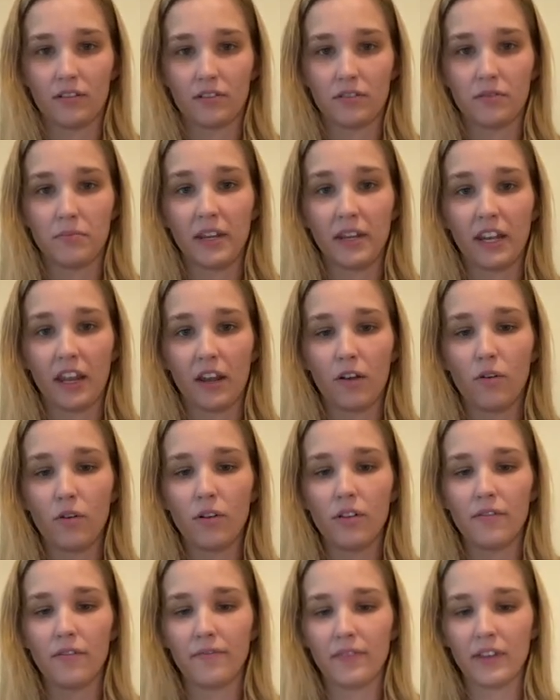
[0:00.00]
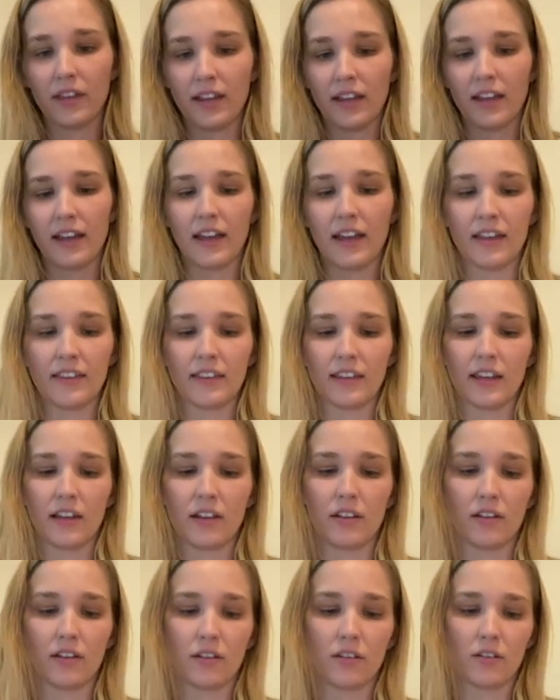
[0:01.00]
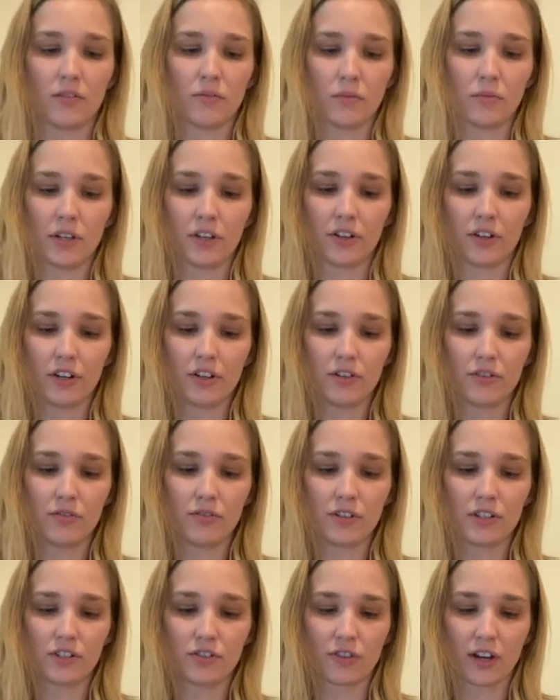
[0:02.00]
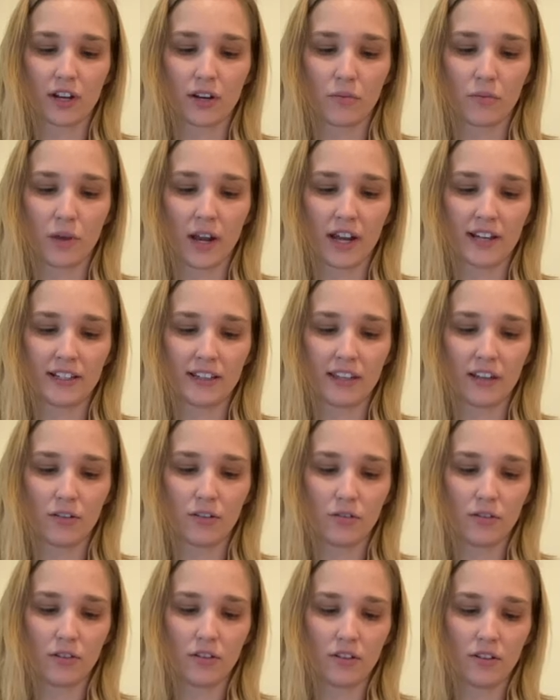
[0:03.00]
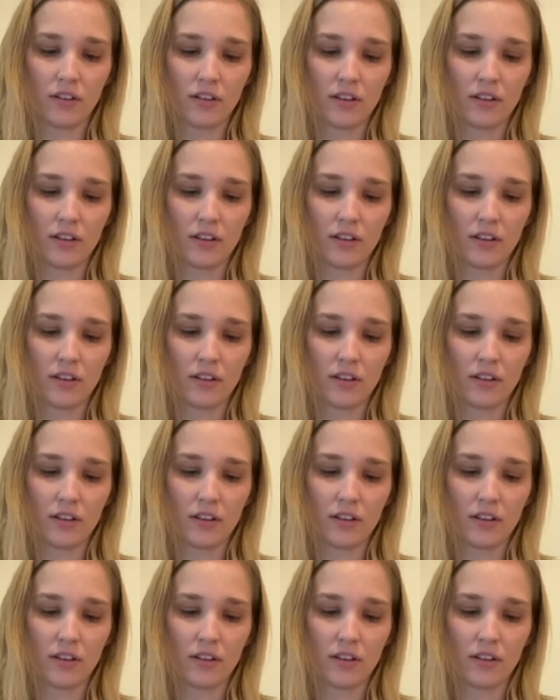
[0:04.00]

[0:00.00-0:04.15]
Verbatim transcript: To make a hole, and then what you're going to do is try to widen that hole